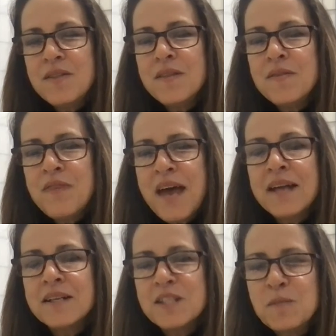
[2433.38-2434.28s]

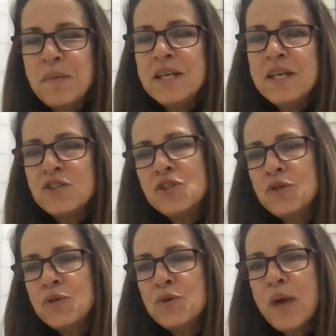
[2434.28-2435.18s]
That speaks
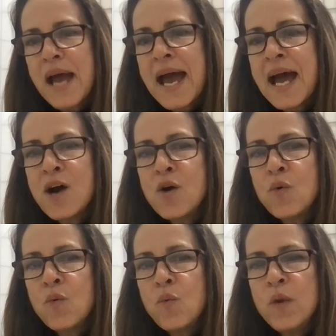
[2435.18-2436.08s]
to
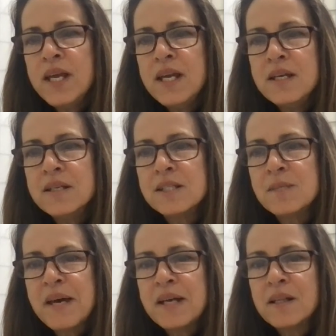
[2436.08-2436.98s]
how we
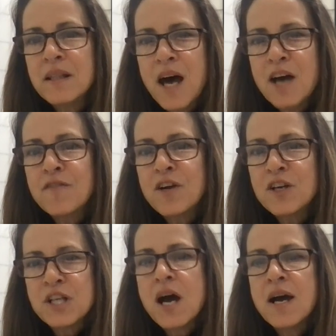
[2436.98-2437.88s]
spend a lot of our
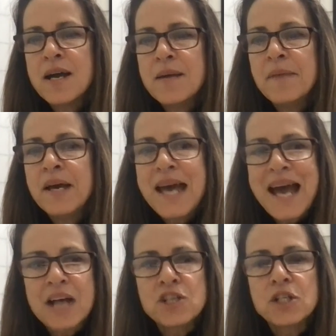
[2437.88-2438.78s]
time
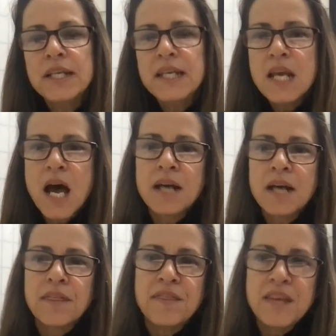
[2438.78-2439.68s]
actually
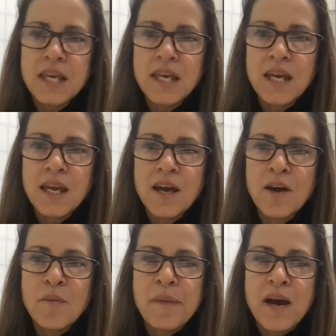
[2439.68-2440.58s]
not thinking
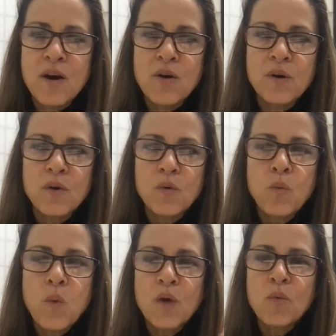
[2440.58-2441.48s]
about
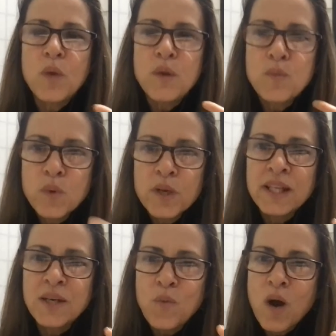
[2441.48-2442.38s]
what we
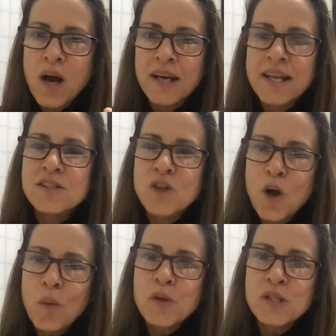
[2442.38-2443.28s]
really want. It's
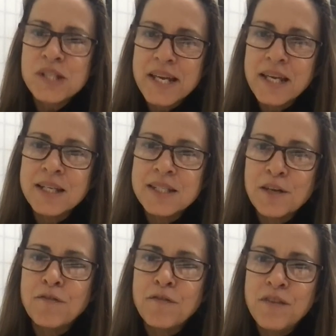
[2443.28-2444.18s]
almost like it's
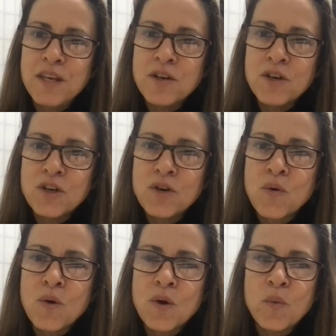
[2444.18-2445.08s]
a fear,
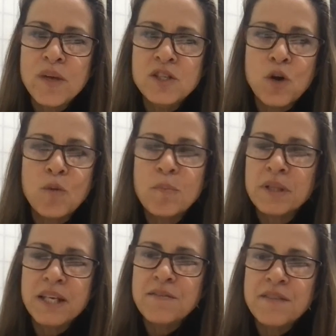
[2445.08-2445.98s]
or we don't
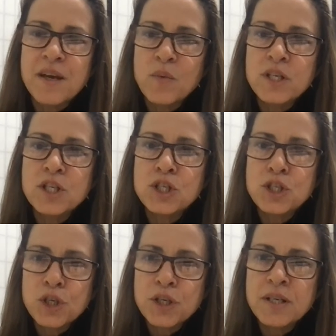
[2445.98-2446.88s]
believe that we
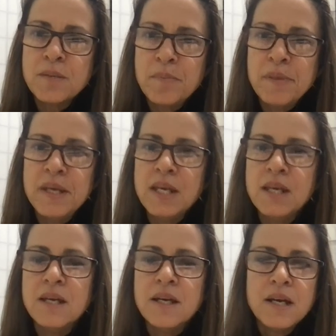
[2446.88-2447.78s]
should be